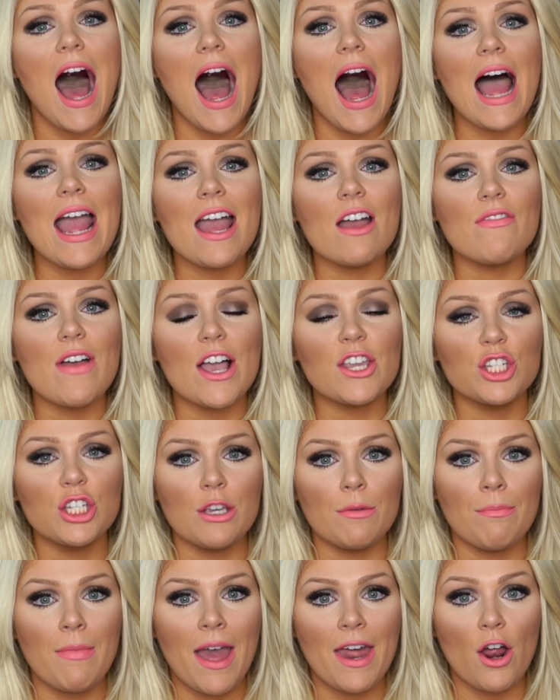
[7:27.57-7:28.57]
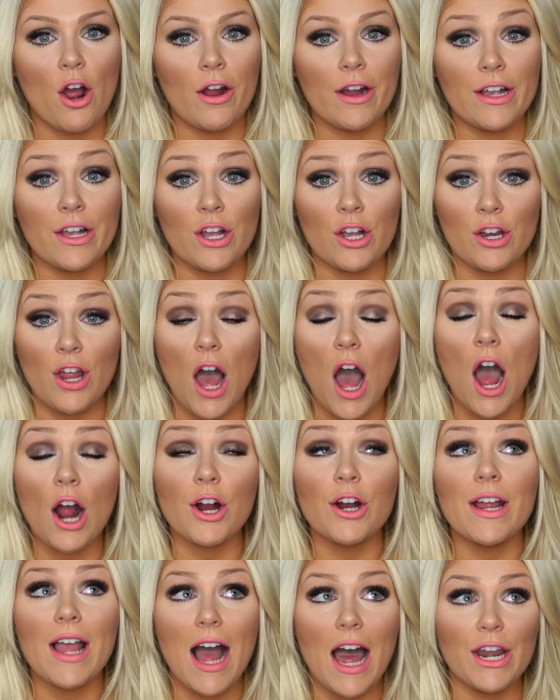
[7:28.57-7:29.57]
I have actually met
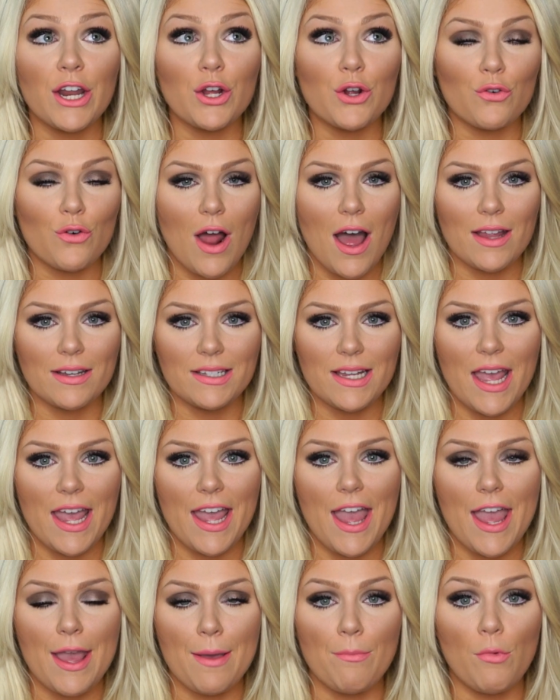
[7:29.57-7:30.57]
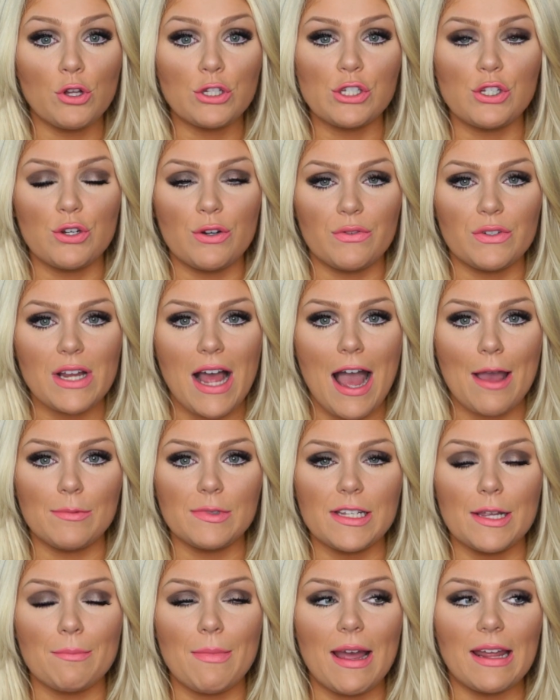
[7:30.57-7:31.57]
Ariana Grande a multitude of
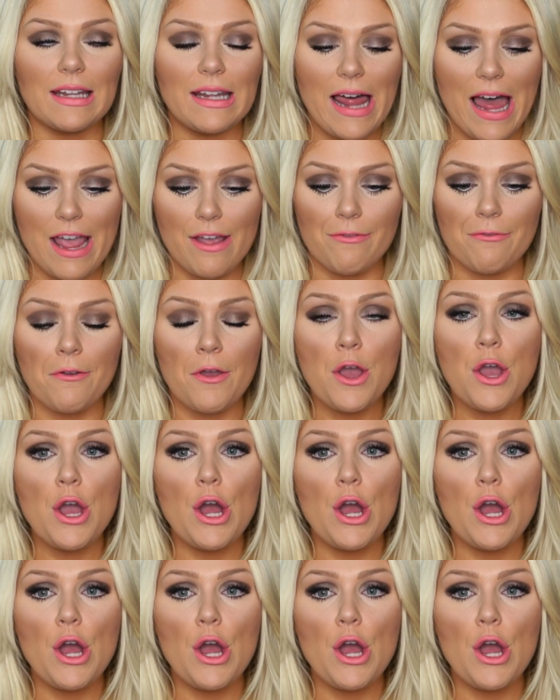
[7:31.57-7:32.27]
times in my life.